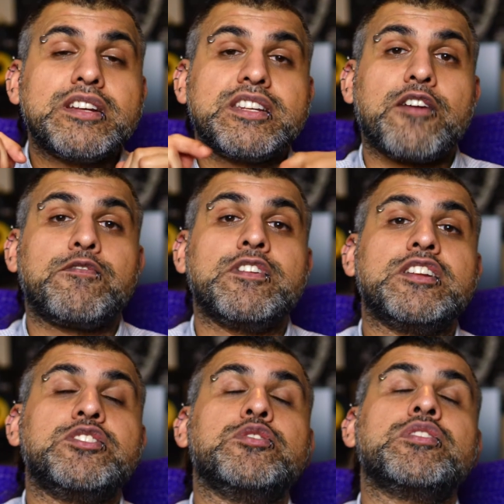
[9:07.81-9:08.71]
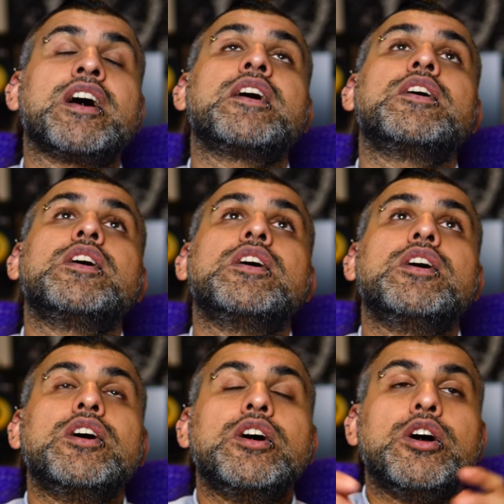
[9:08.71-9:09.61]
Definitely do that.
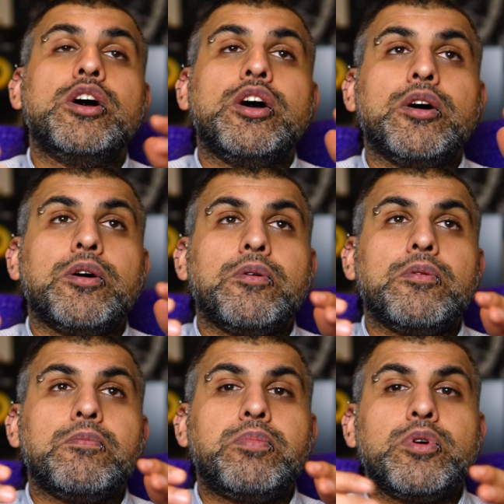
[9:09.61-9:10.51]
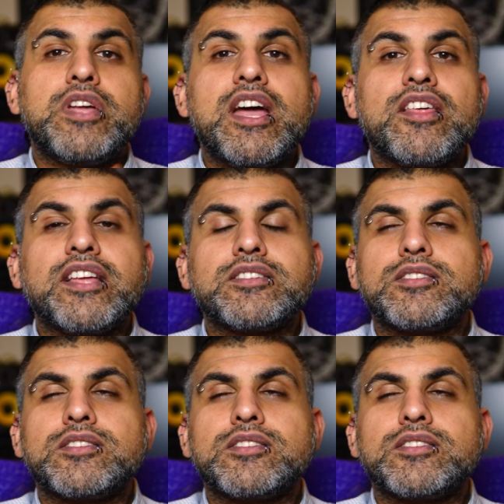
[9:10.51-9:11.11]
But yeah,